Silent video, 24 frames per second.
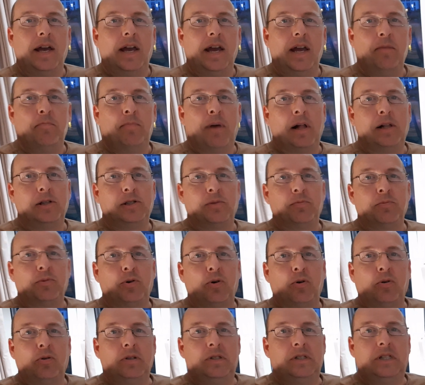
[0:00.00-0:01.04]
in Belgium
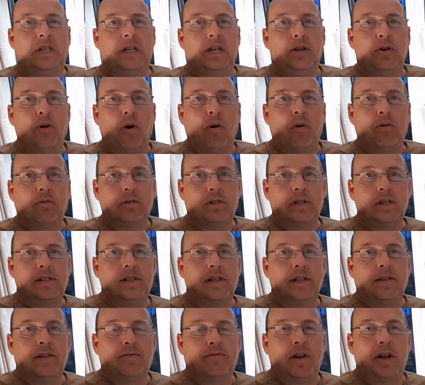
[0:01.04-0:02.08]
called Dinant.
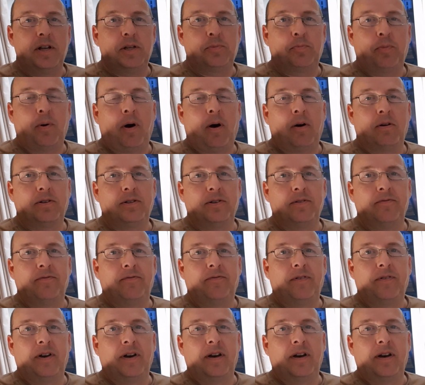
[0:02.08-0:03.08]
It's in the French part of